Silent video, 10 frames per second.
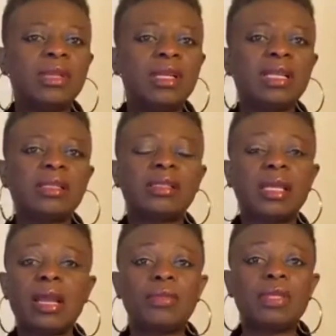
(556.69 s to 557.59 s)
Let us
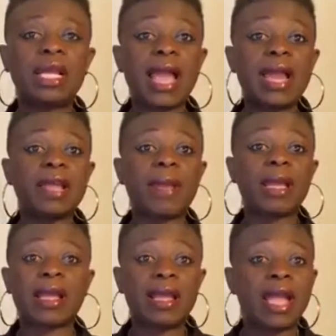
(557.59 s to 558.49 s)
say, ya know, dear, the annie,
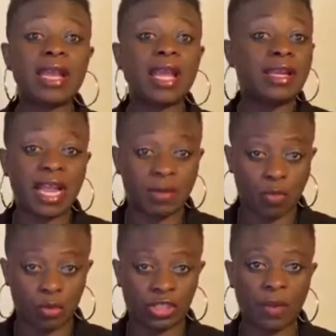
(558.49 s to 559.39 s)
but say, dear, the
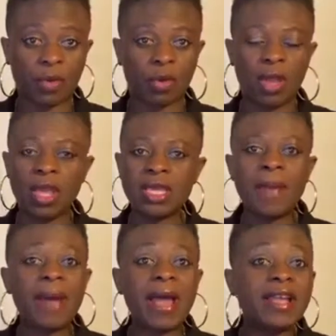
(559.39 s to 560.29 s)
mochamo.
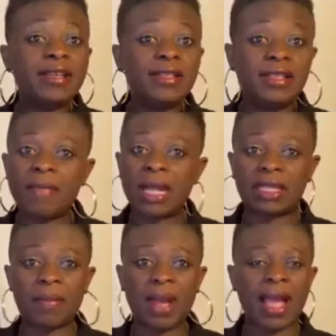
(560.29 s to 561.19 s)
Ye bunny a
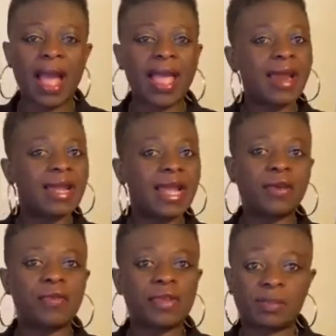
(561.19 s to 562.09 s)
dimatama. I am near
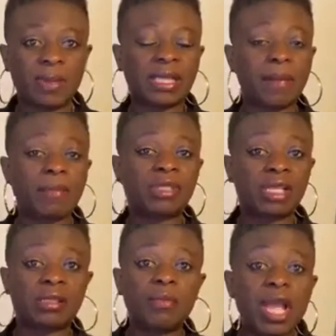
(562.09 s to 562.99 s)
the respect among
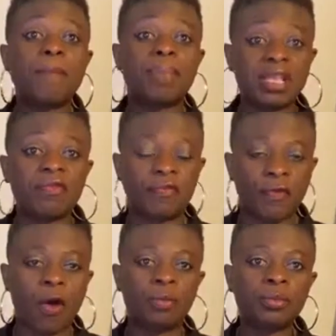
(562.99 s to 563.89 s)
just a William penny
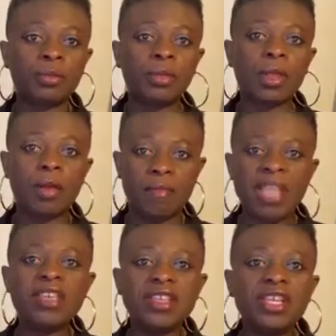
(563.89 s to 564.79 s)
for
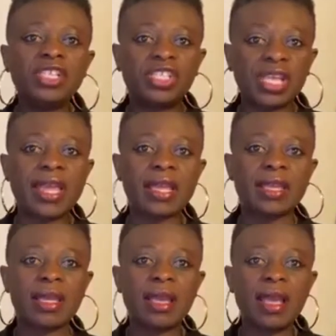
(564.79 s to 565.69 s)
money in your
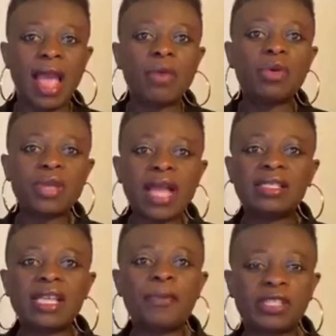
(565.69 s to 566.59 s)
chain. And no
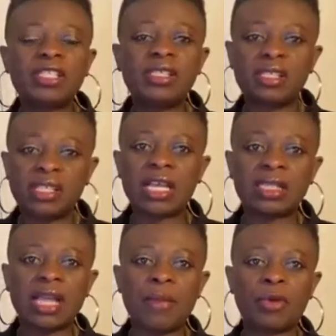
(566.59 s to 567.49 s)
natural position snake
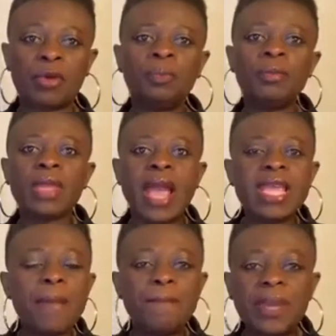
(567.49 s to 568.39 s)
it amono. A
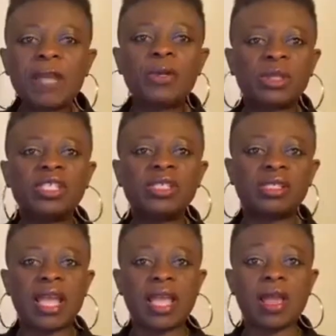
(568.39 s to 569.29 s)
ya big position,
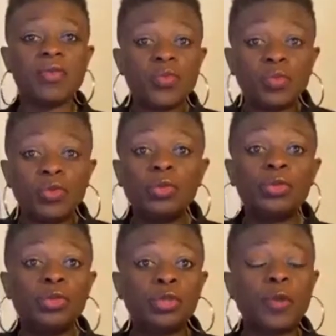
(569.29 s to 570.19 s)
say,
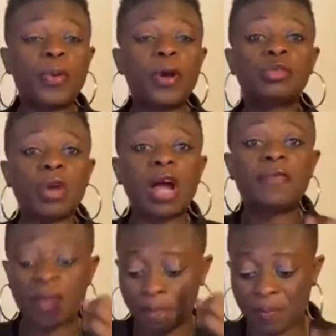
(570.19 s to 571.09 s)
you supposed to
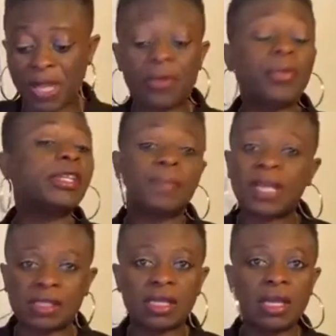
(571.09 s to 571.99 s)
have a big
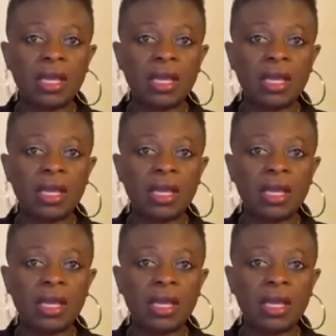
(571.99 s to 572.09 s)
respect.